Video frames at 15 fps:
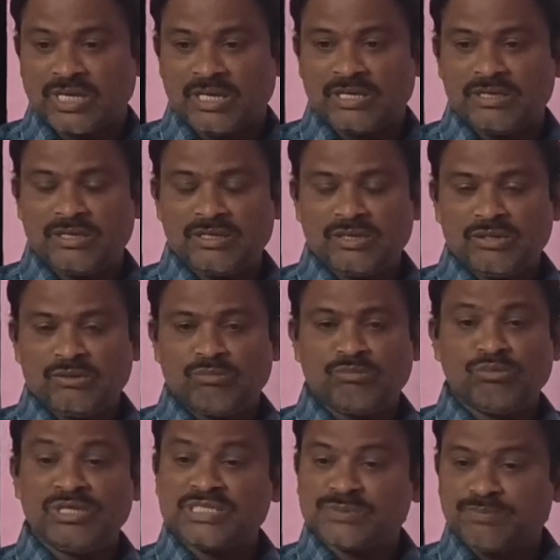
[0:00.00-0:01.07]
SI,
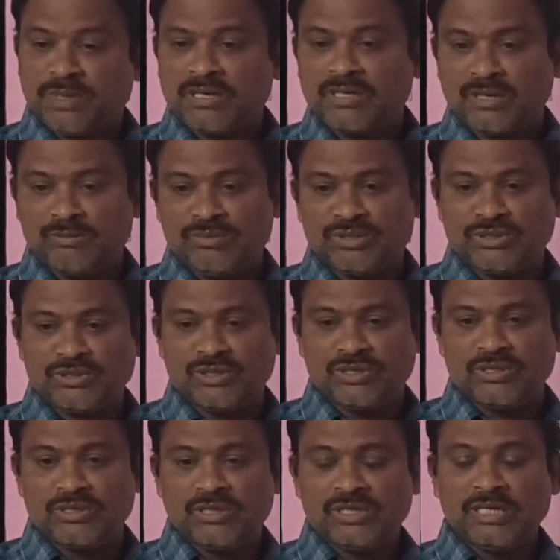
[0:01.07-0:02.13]
municipal
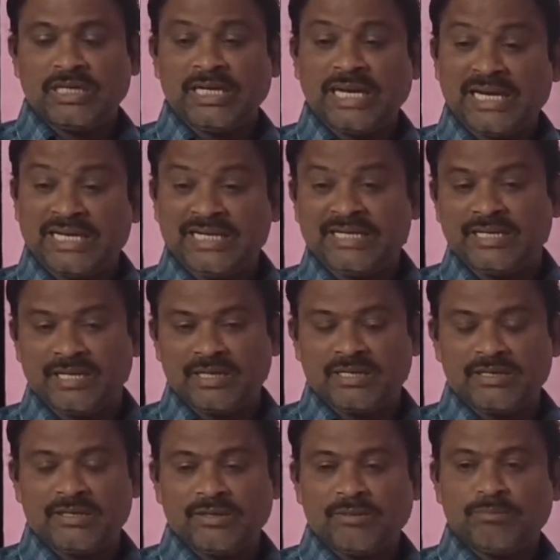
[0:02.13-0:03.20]
commissioner,
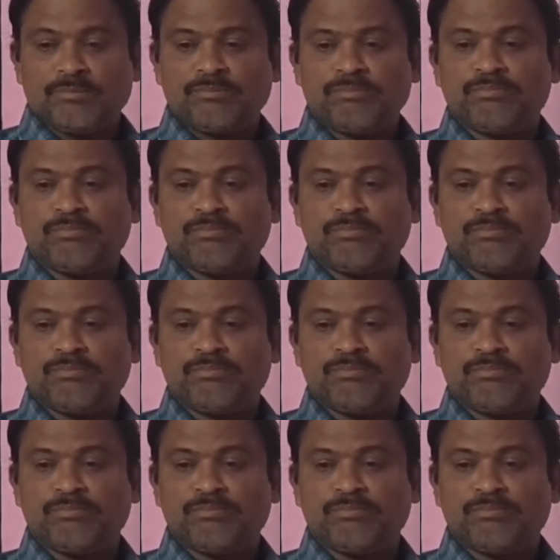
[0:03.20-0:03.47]
editor,